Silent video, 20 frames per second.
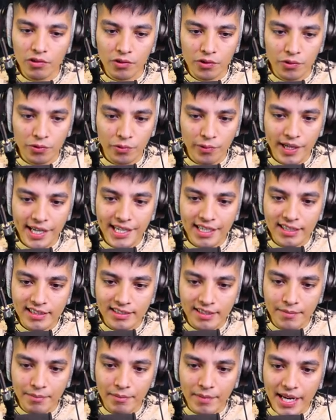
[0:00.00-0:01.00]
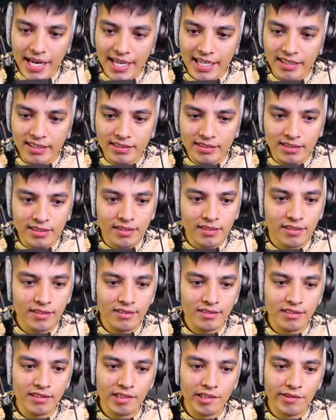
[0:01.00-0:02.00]
Oh, great. It's a
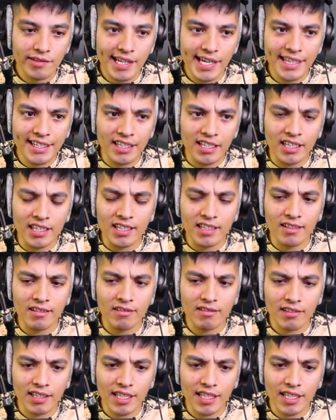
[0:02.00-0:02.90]
maze. All right, uh,